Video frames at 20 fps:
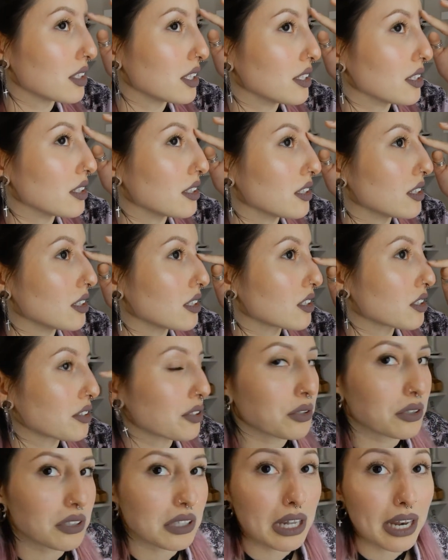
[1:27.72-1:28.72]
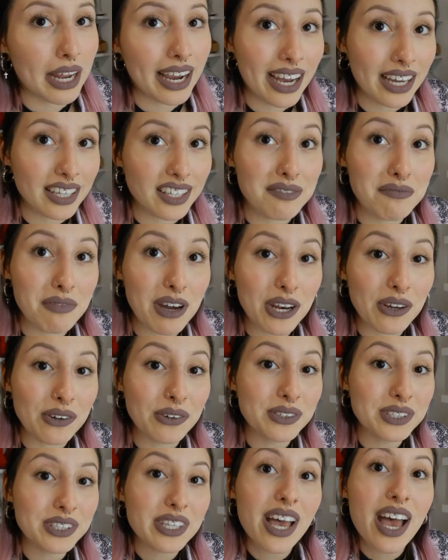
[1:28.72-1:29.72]
the hook that I had in my
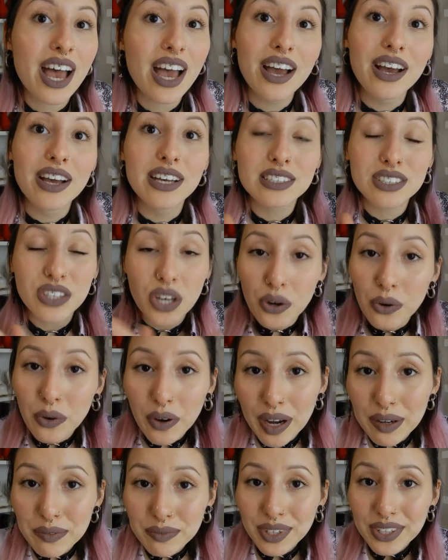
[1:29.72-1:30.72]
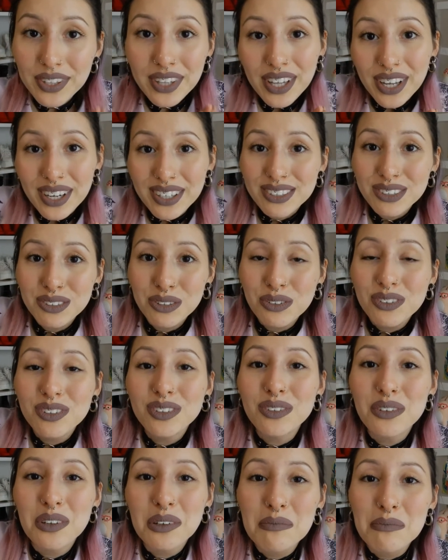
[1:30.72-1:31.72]
nose, so I'm not allowed
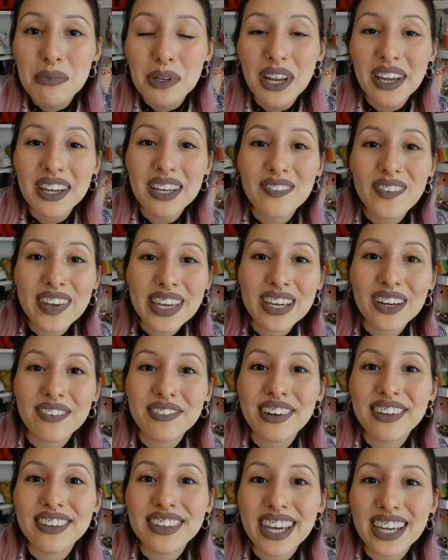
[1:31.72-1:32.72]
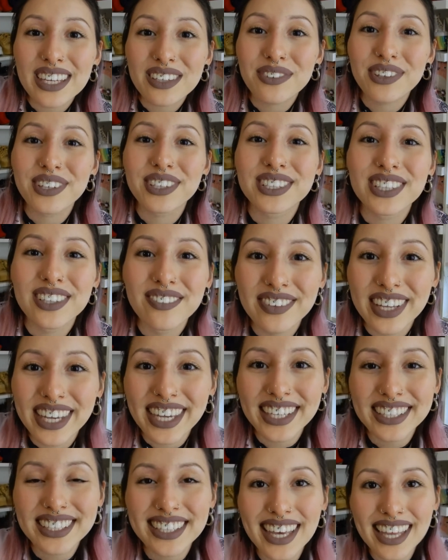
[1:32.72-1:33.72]
to put any makeup on that for some
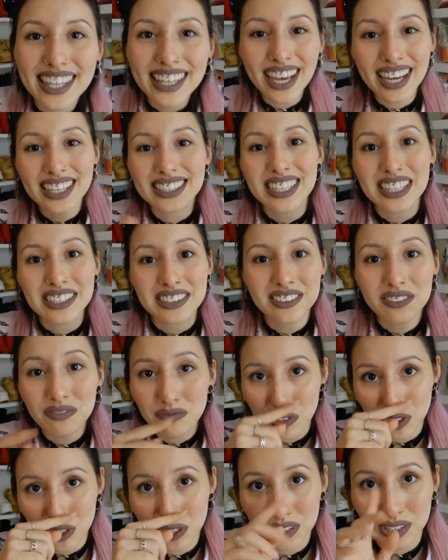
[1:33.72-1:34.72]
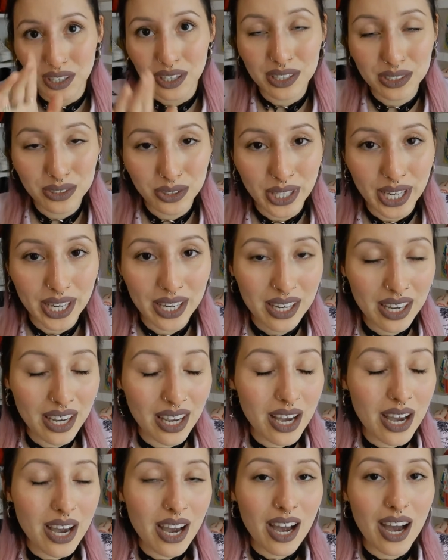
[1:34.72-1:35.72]
days, and as I just done it today,
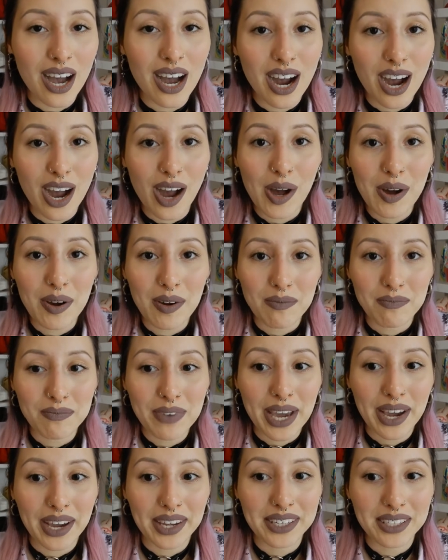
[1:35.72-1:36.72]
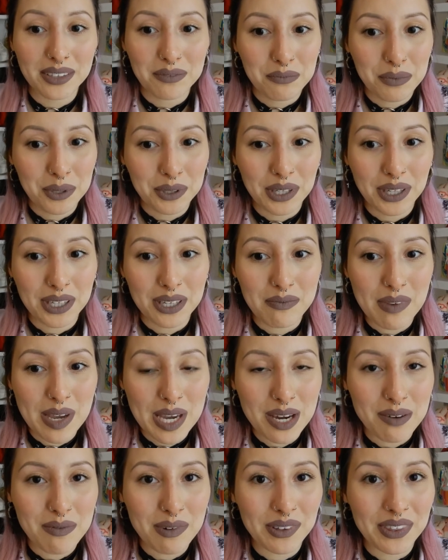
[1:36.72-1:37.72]
I didn't put any
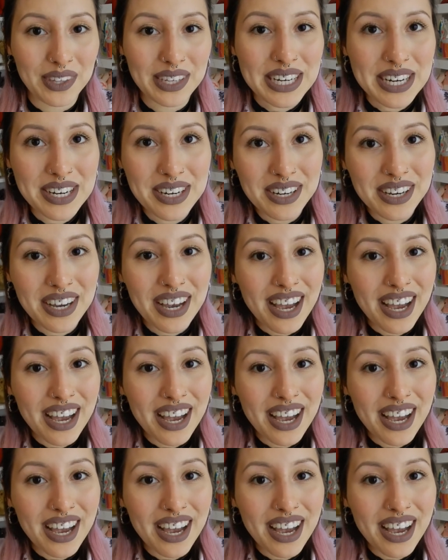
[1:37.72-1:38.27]
makeup on there